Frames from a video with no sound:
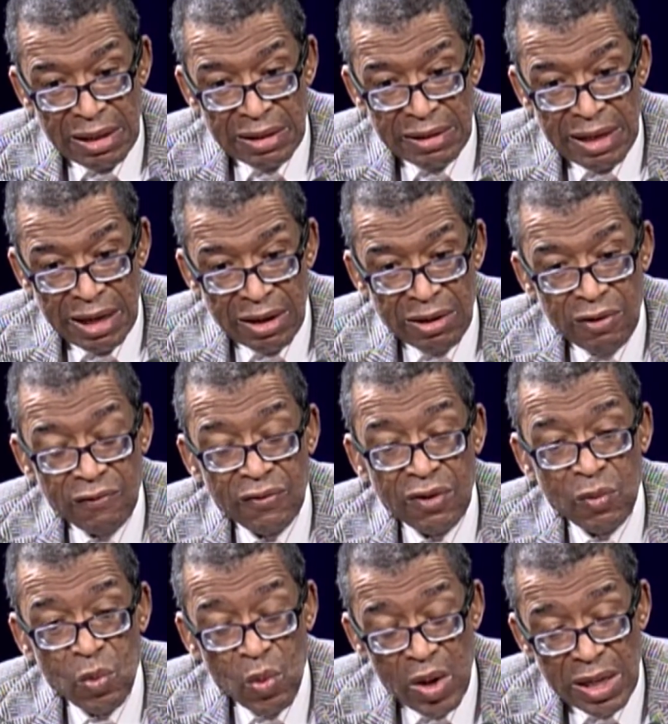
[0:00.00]
There are over
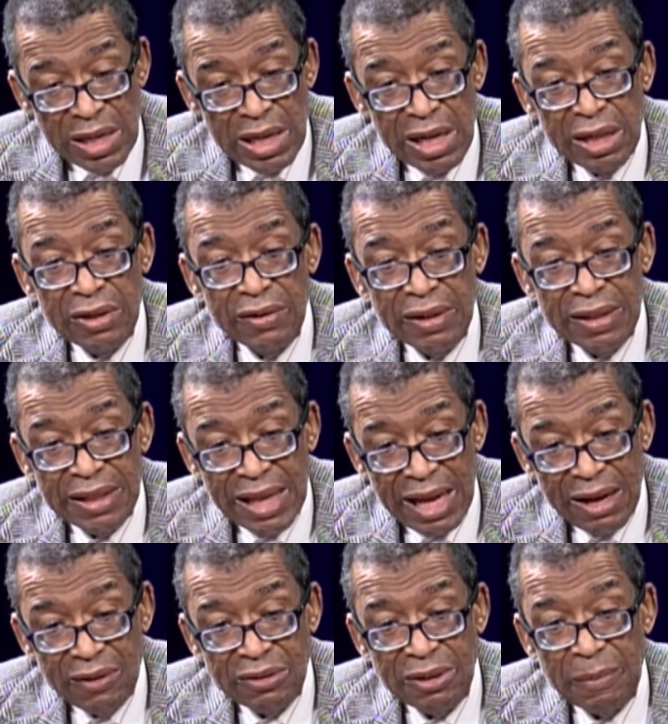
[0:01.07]

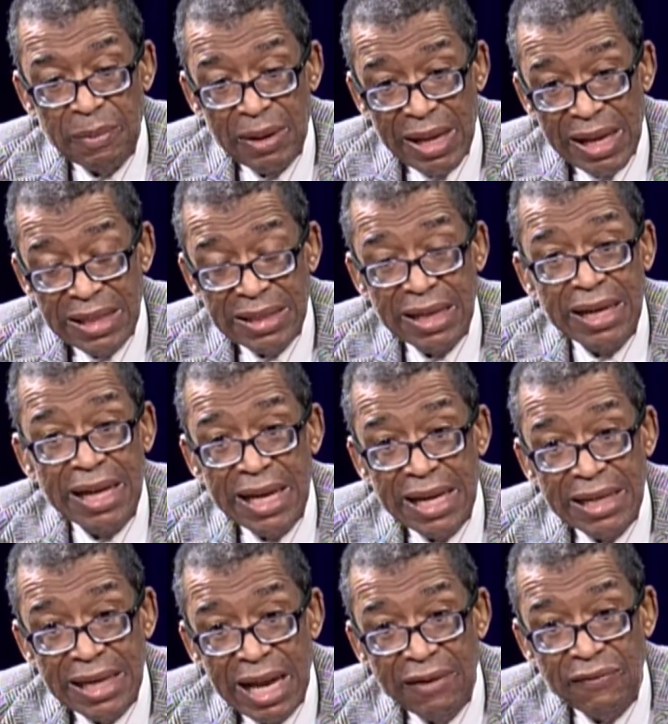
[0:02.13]
100,000 plants that are
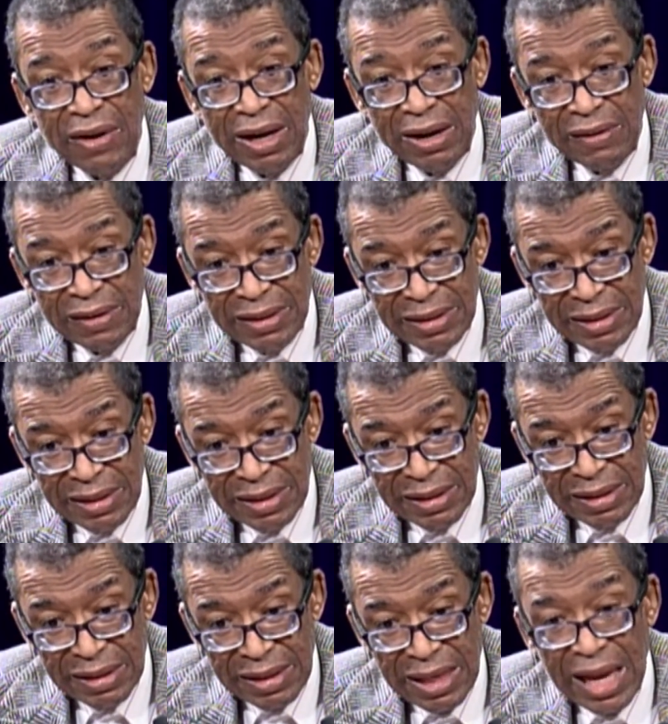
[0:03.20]
antivirus,
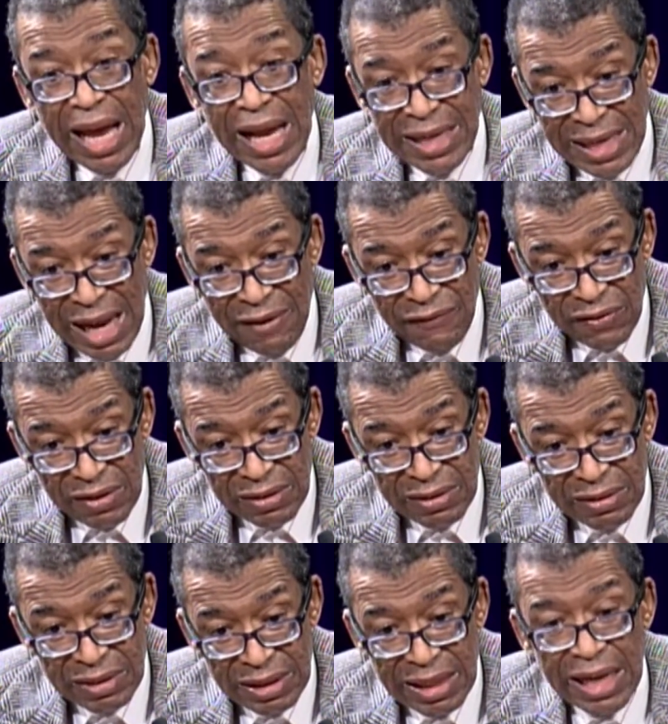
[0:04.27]

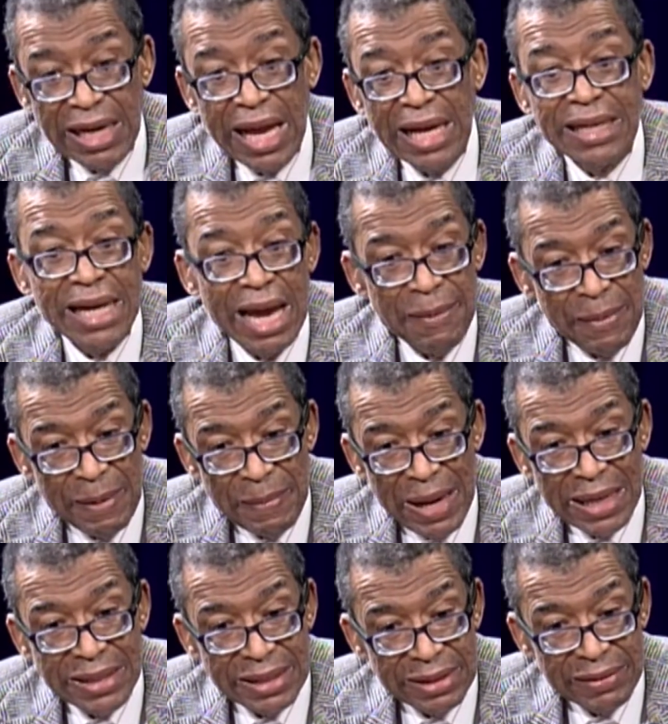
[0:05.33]
antifungal, and
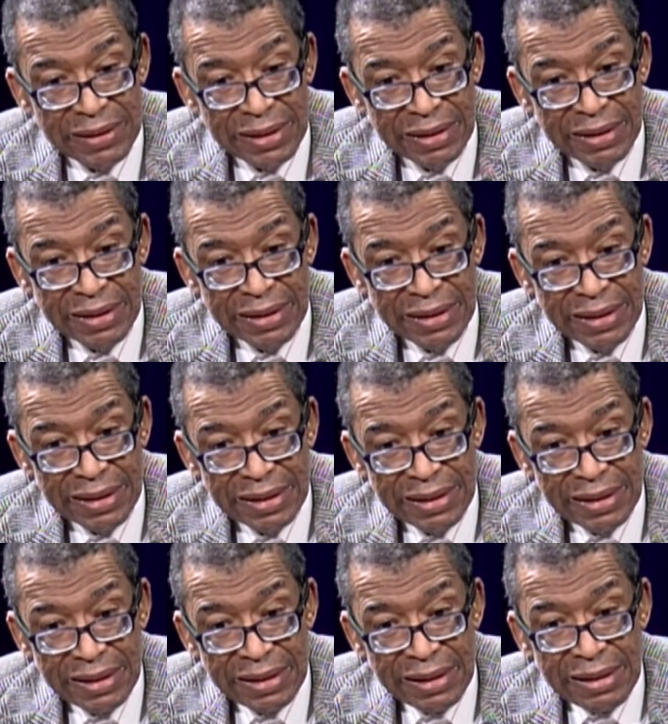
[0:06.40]
antibacterial.
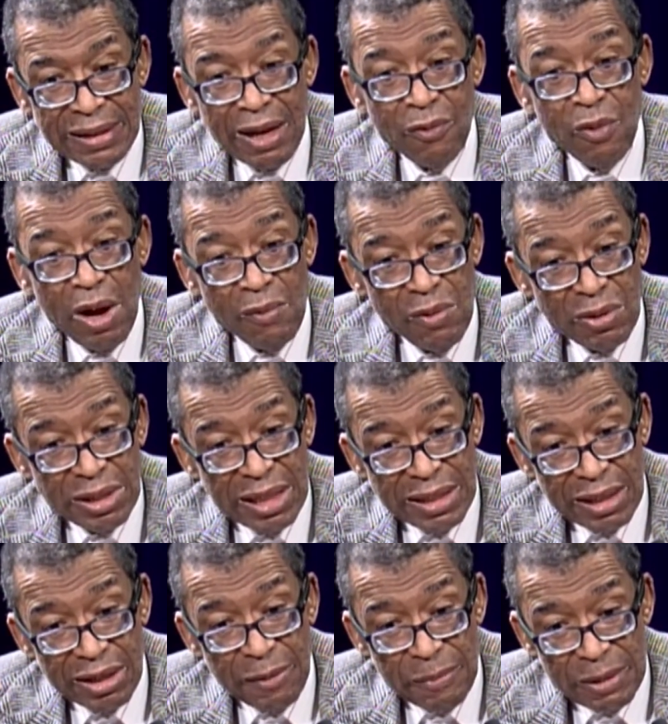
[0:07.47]
Now, why won't they
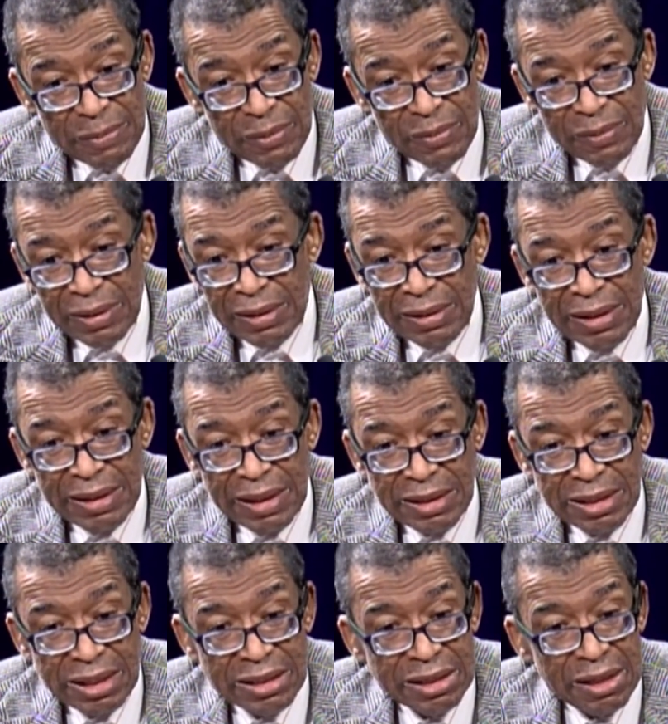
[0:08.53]
tell the people? Well,
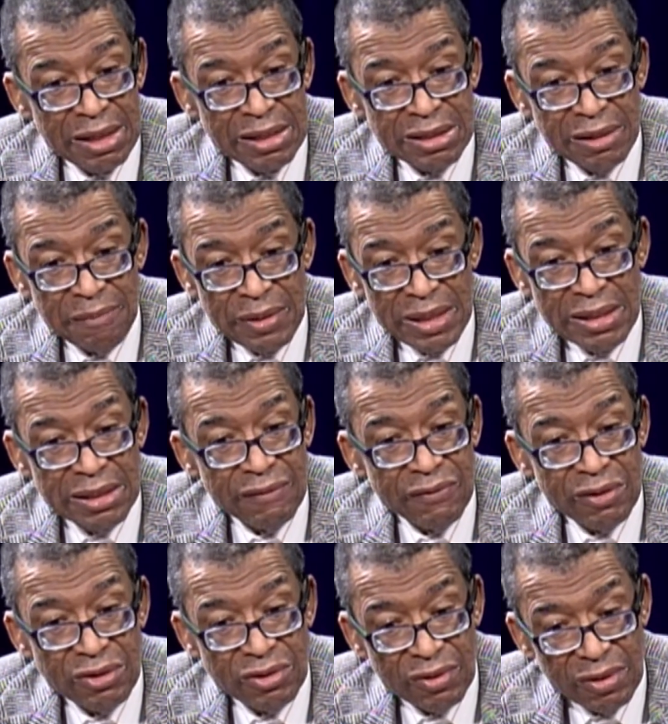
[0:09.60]
it's a means of
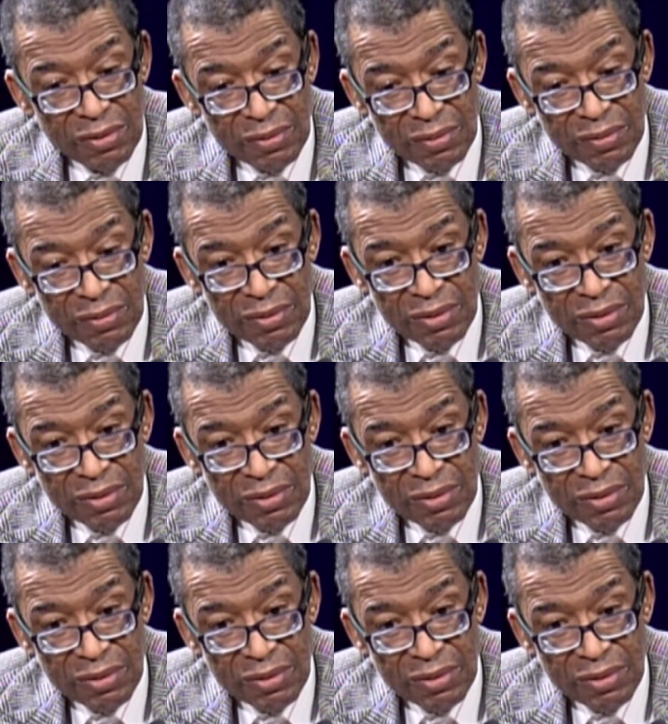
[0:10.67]
control.